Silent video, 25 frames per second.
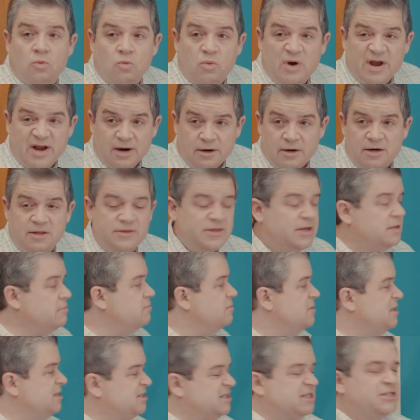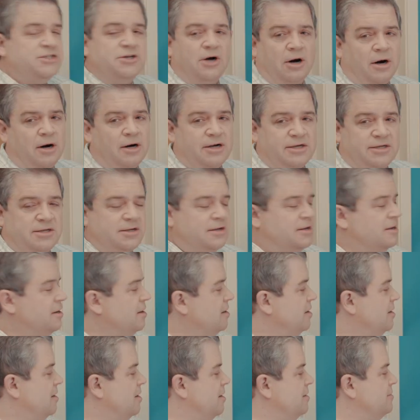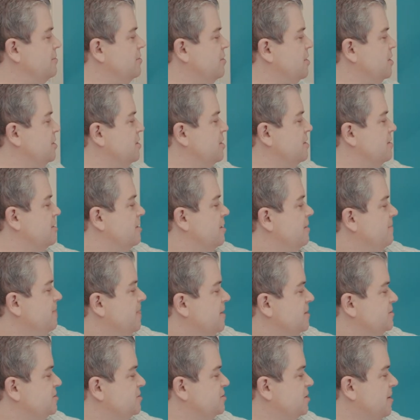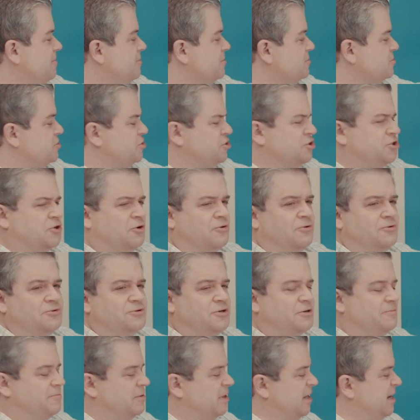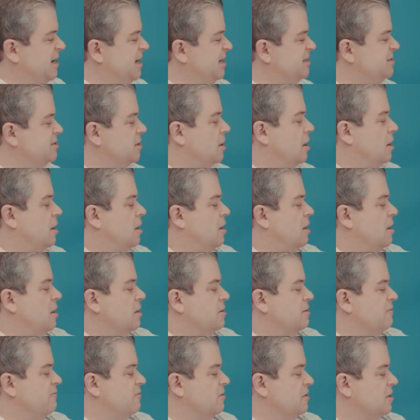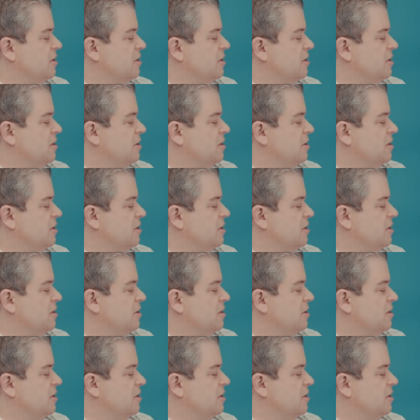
Weird? This is art. Look at the supple shoulder blades, the